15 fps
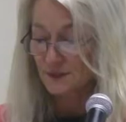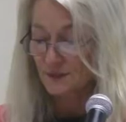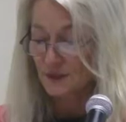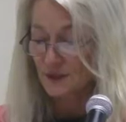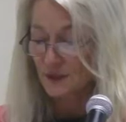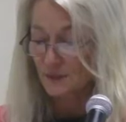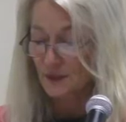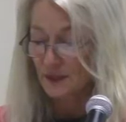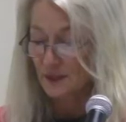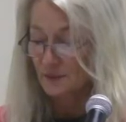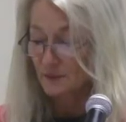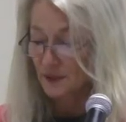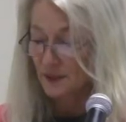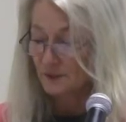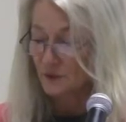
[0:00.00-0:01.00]
to think about,
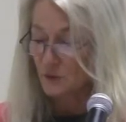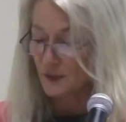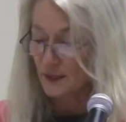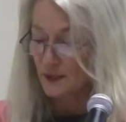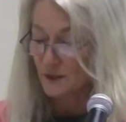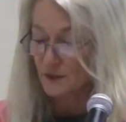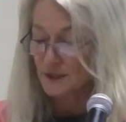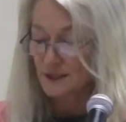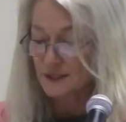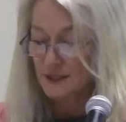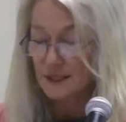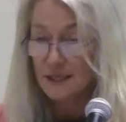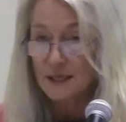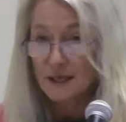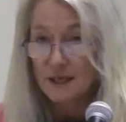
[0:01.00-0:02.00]
and many of you may know this,
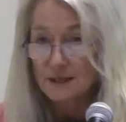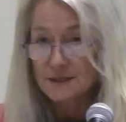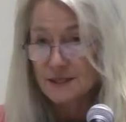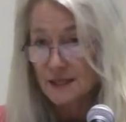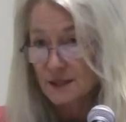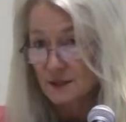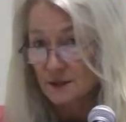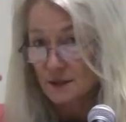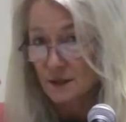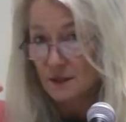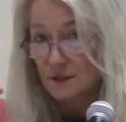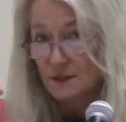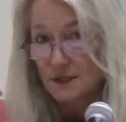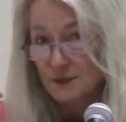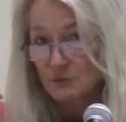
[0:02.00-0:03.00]
Zeta
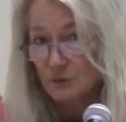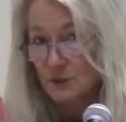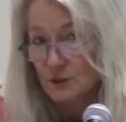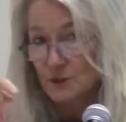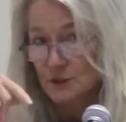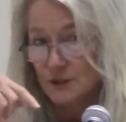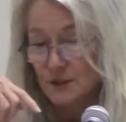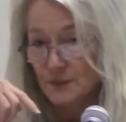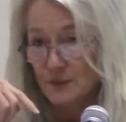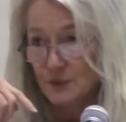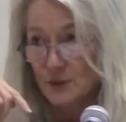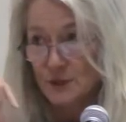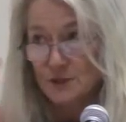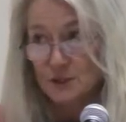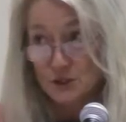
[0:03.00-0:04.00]
Law and I worked on a
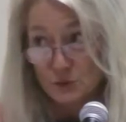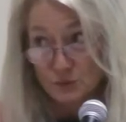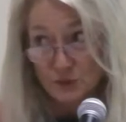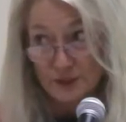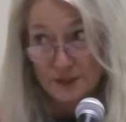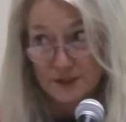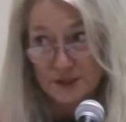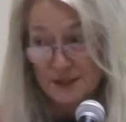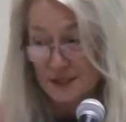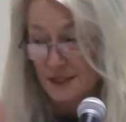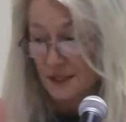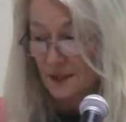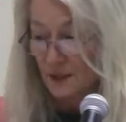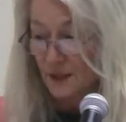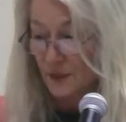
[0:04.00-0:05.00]
project with the
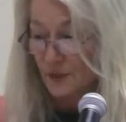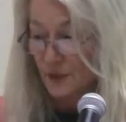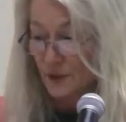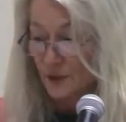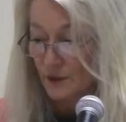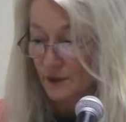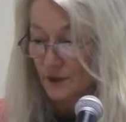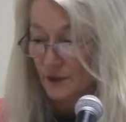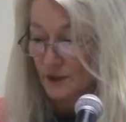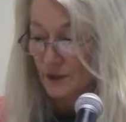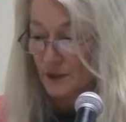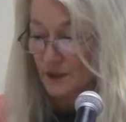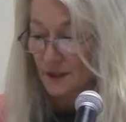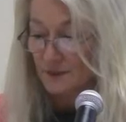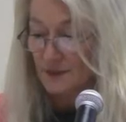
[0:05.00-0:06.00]
State Library and
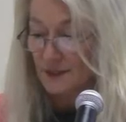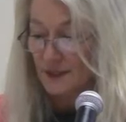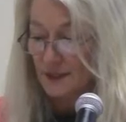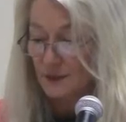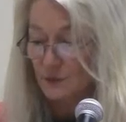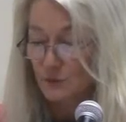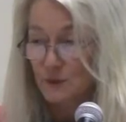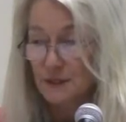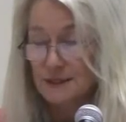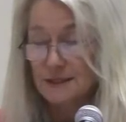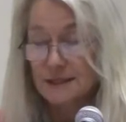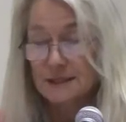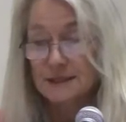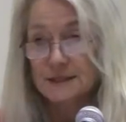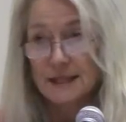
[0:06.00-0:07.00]
Archives that
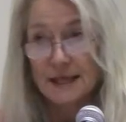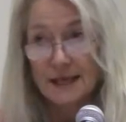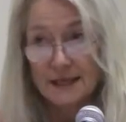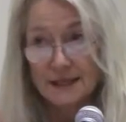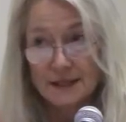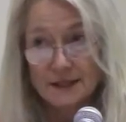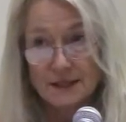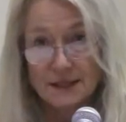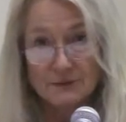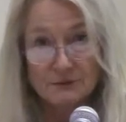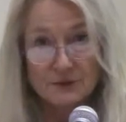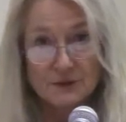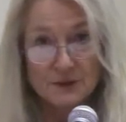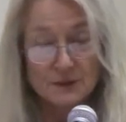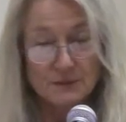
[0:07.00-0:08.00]
was adding an
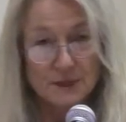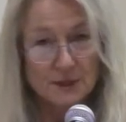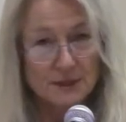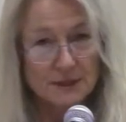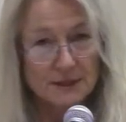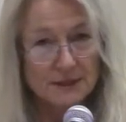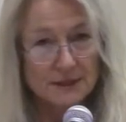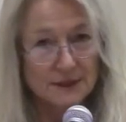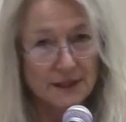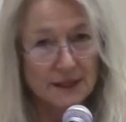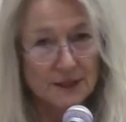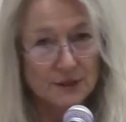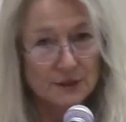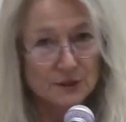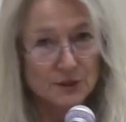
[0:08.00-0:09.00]
African-American
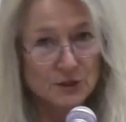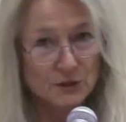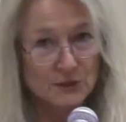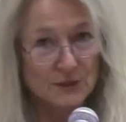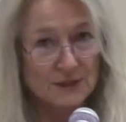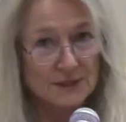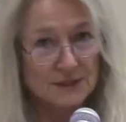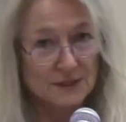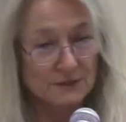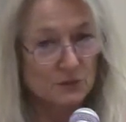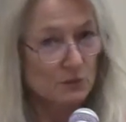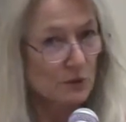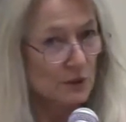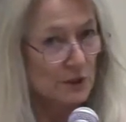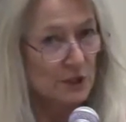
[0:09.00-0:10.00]
layer to the Civil
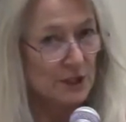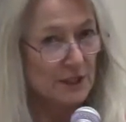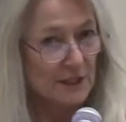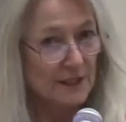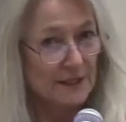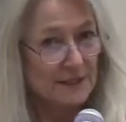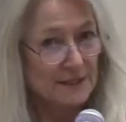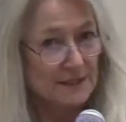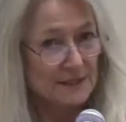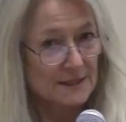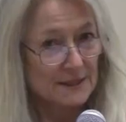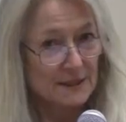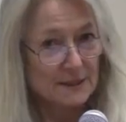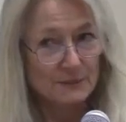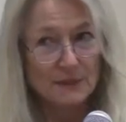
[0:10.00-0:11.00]
War GIS.
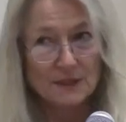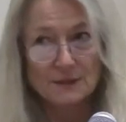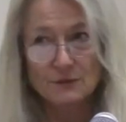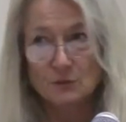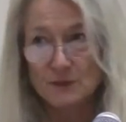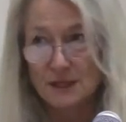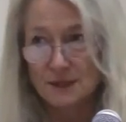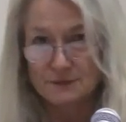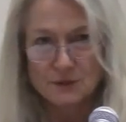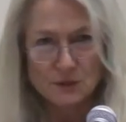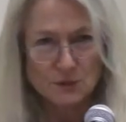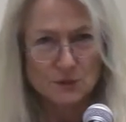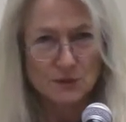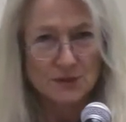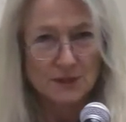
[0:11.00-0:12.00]
Many of you may have
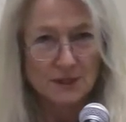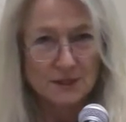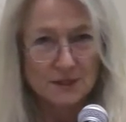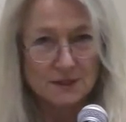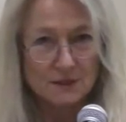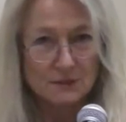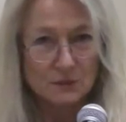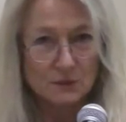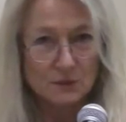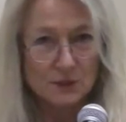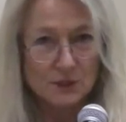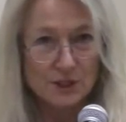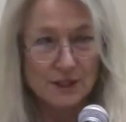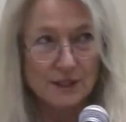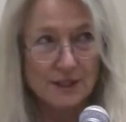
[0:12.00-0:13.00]
used that Civil
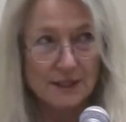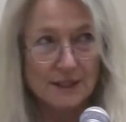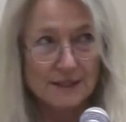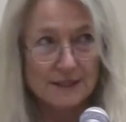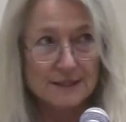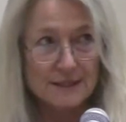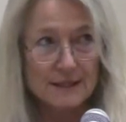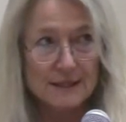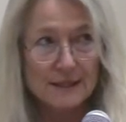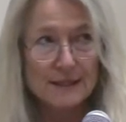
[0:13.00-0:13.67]
War GIS.